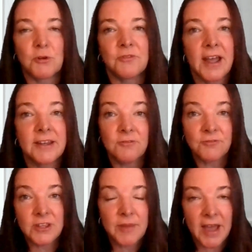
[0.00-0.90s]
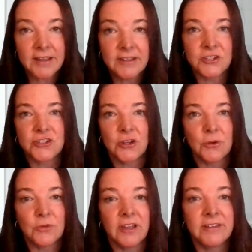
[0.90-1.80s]
provided feedback to
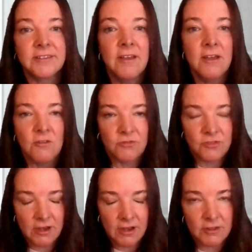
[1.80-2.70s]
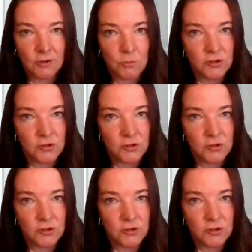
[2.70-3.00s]
show that they're